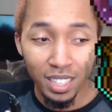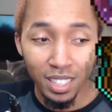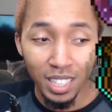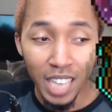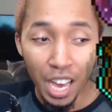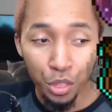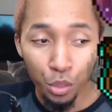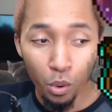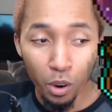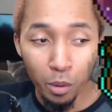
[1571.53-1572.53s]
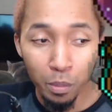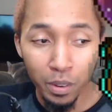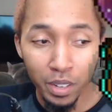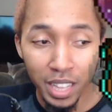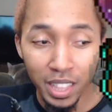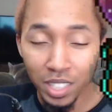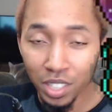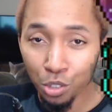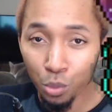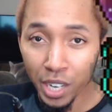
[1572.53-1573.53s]
Death Orb in this
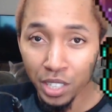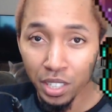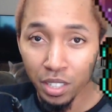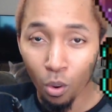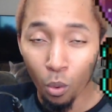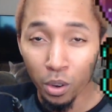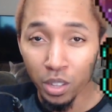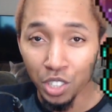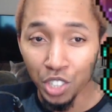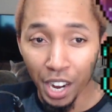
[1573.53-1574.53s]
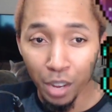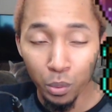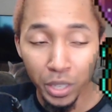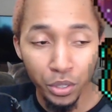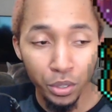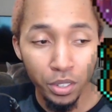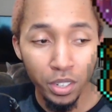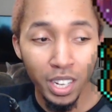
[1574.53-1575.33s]
situation or the Giant Whistle.